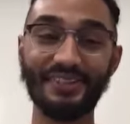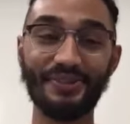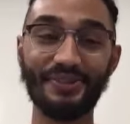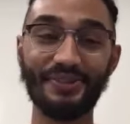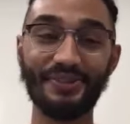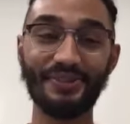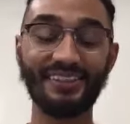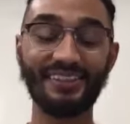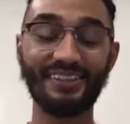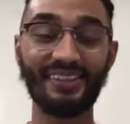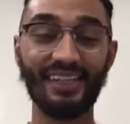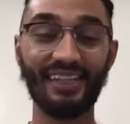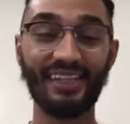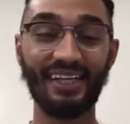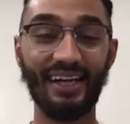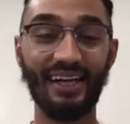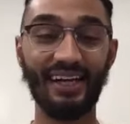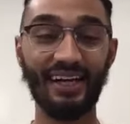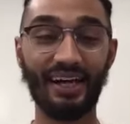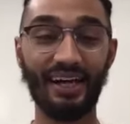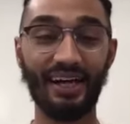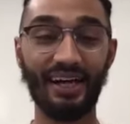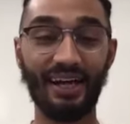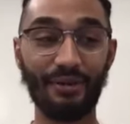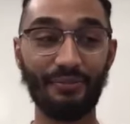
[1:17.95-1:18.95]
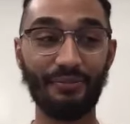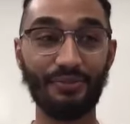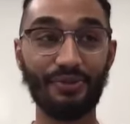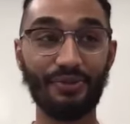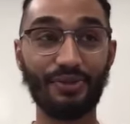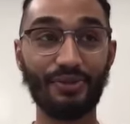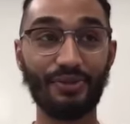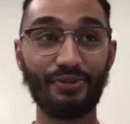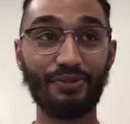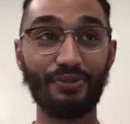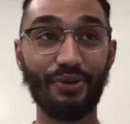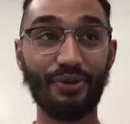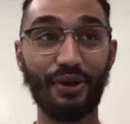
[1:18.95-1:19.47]
Louis um,
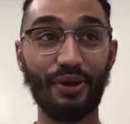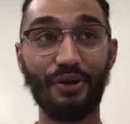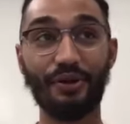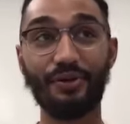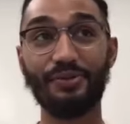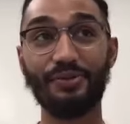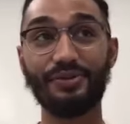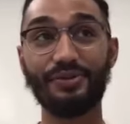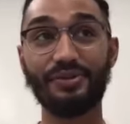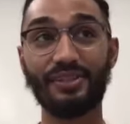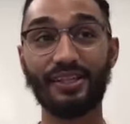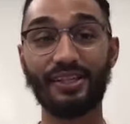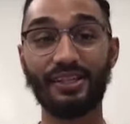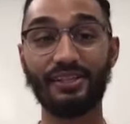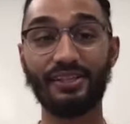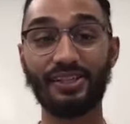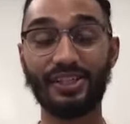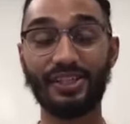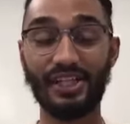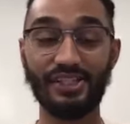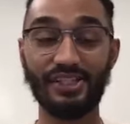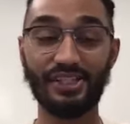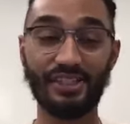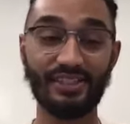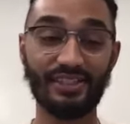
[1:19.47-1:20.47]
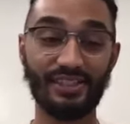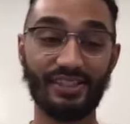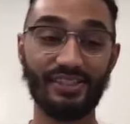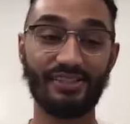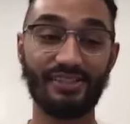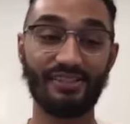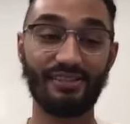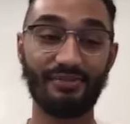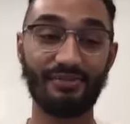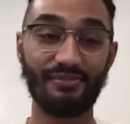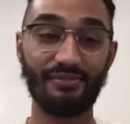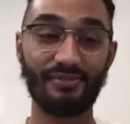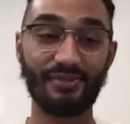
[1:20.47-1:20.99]
to host the Changing
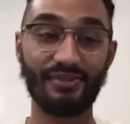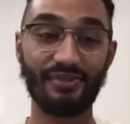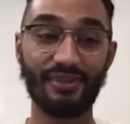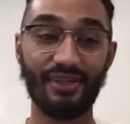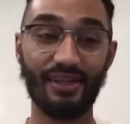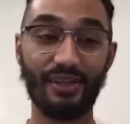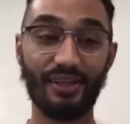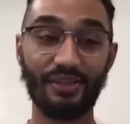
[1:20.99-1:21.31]
Systems uh,